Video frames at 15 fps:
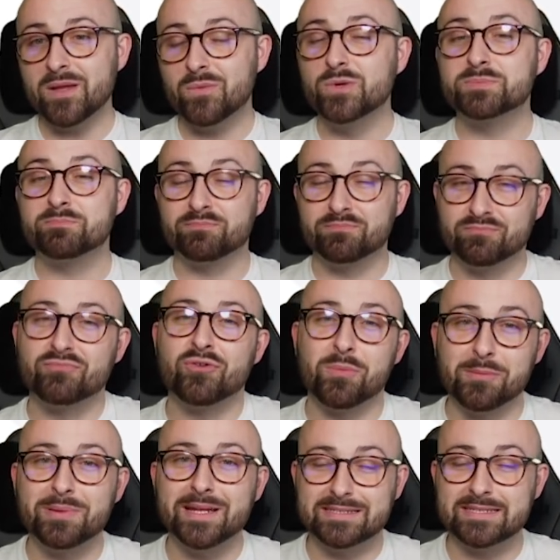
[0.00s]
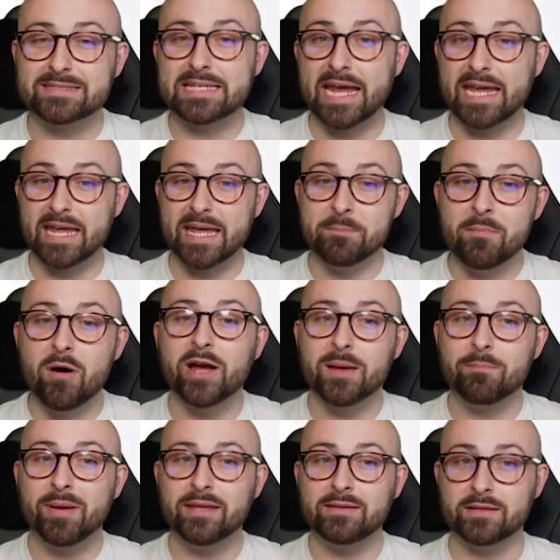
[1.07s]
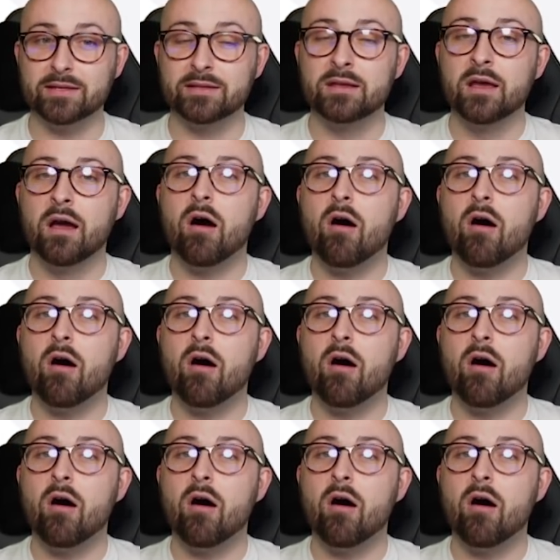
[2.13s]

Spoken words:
was probably to say, in my opinion,